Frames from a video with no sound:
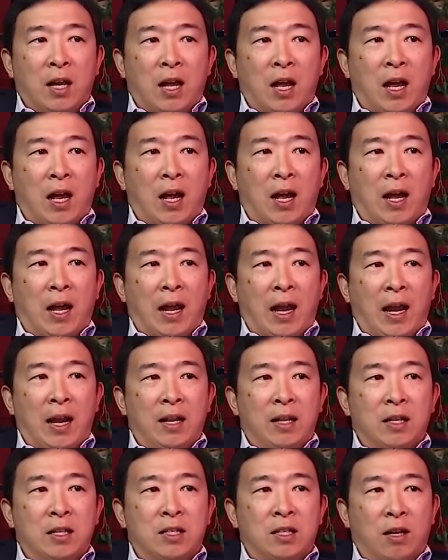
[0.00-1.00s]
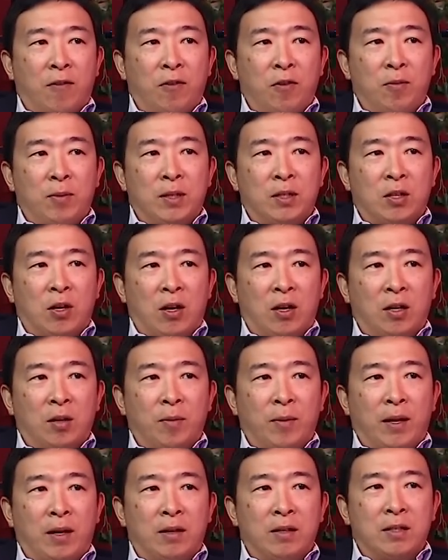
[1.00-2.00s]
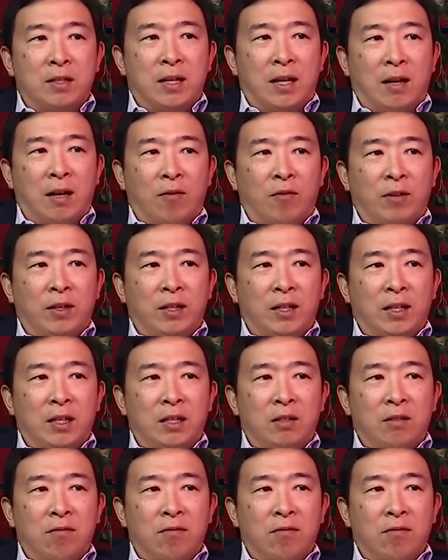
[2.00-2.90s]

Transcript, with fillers: uh, and the stuff you've been talking about is not really